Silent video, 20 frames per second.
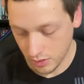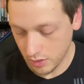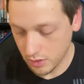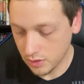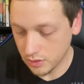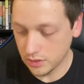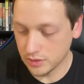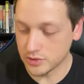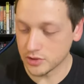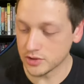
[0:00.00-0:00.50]

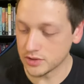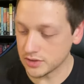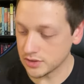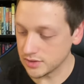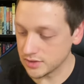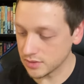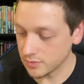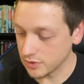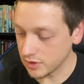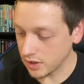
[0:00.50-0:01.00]
Let's just see
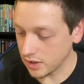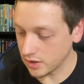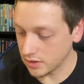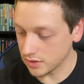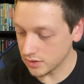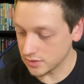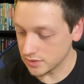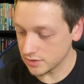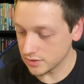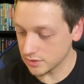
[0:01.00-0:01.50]
some of the
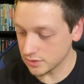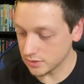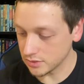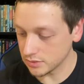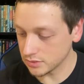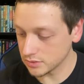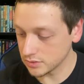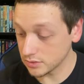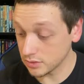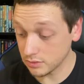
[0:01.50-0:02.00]
highlights here.
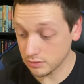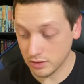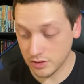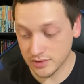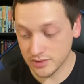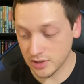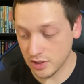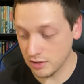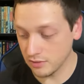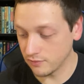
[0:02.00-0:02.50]
A
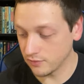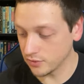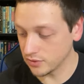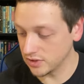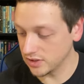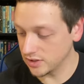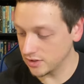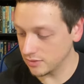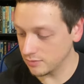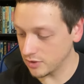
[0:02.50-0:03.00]
Song for
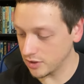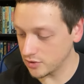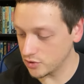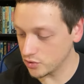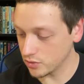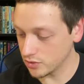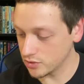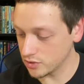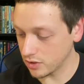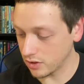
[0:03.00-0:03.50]
Leah by
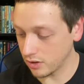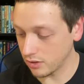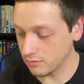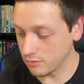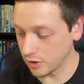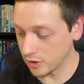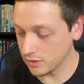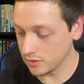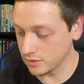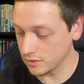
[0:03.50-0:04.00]
George R.R.
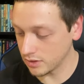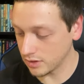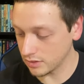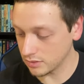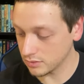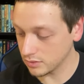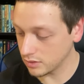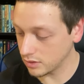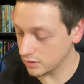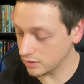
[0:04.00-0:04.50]
Martin.
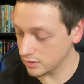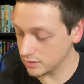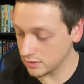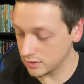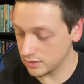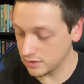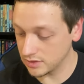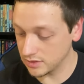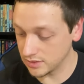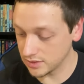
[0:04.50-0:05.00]

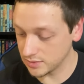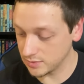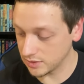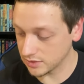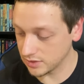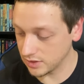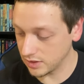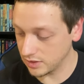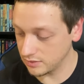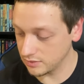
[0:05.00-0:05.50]
Didn't expect
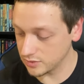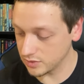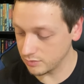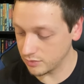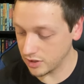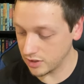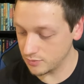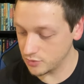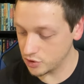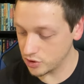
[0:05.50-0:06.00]
that. There's a
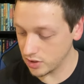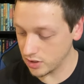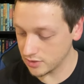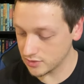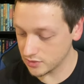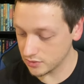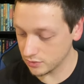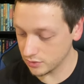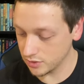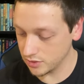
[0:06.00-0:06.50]
Bob Shaw
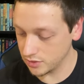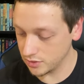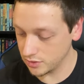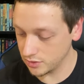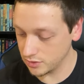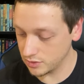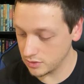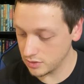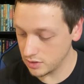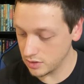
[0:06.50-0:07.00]
story in
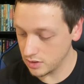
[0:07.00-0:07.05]
here.